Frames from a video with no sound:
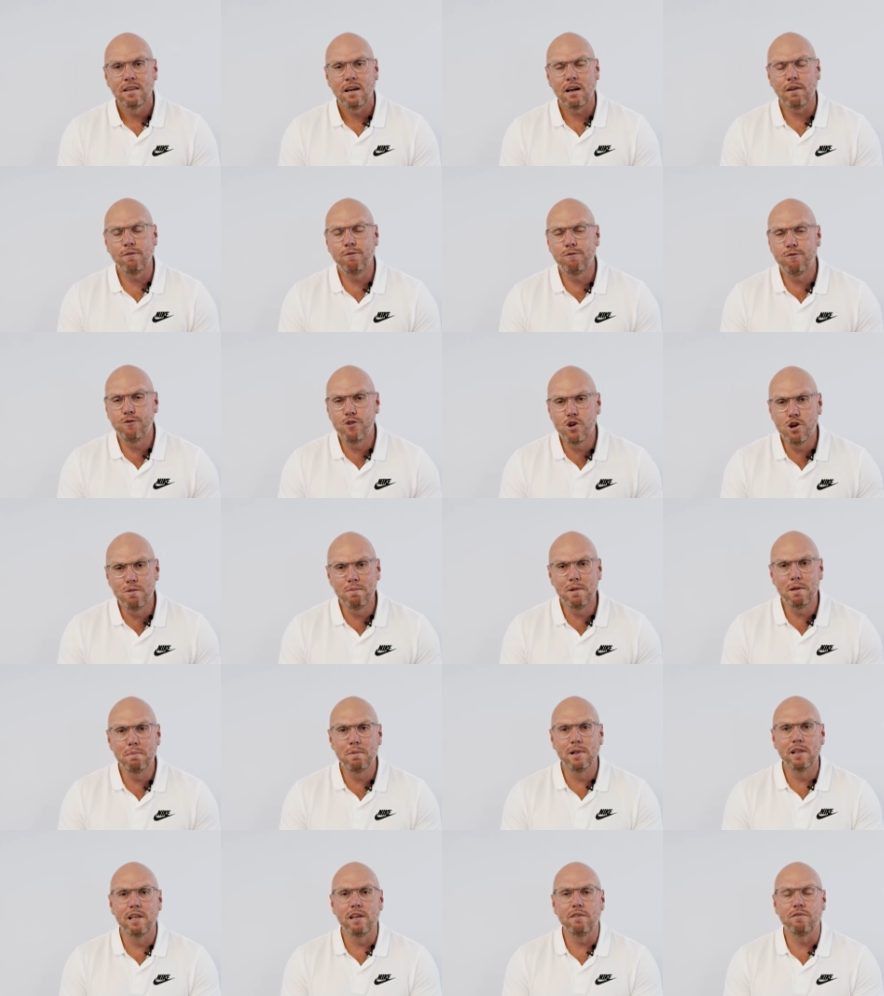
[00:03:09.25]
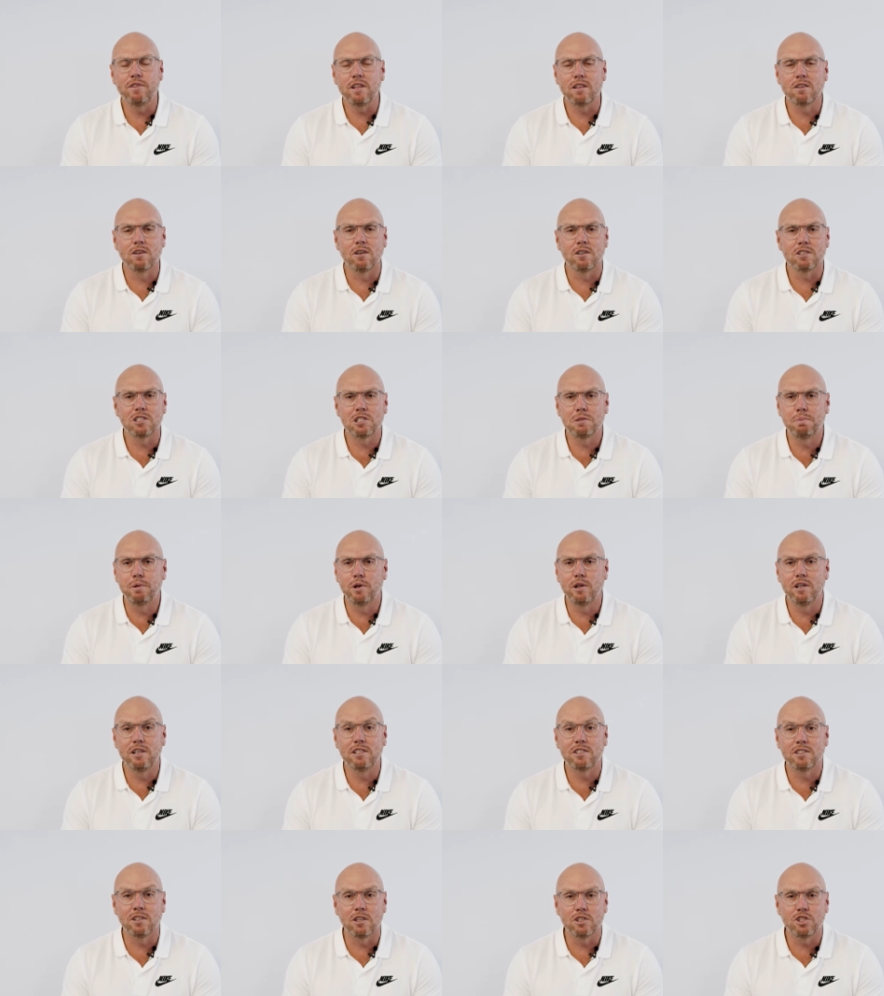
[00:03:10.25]
I firmly believe that God's Spirit
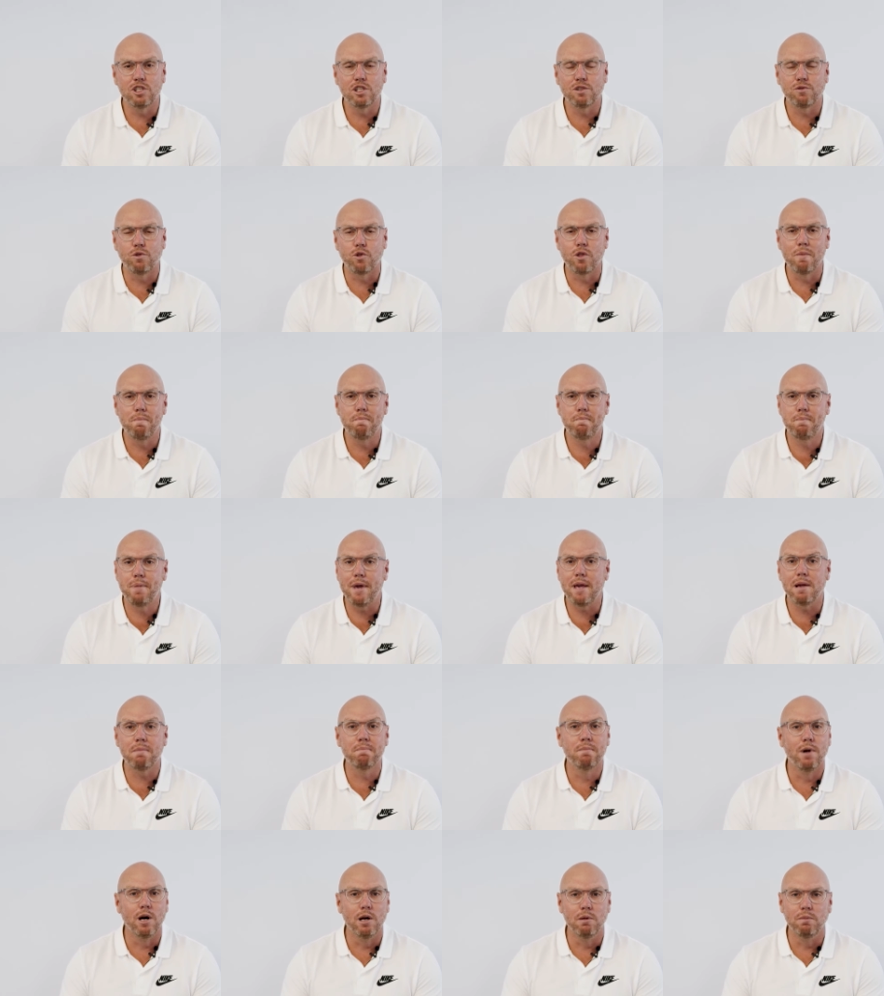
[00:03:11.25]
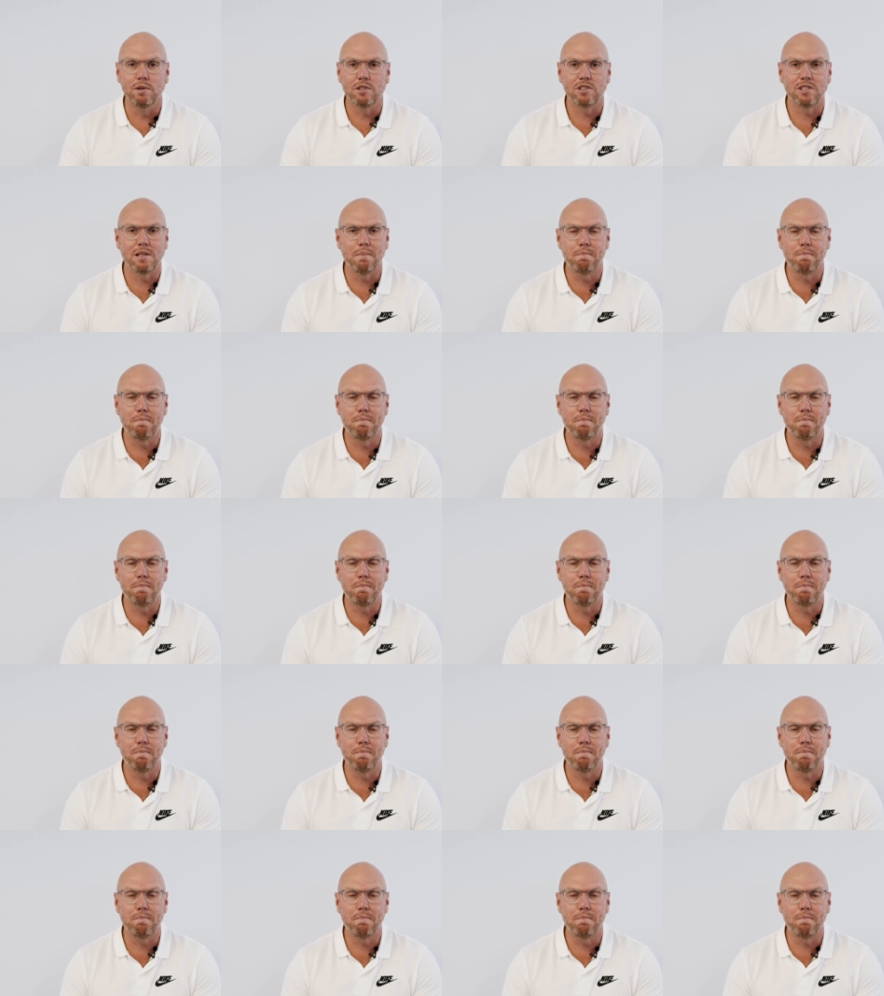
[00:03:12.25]
is not just for the big moments,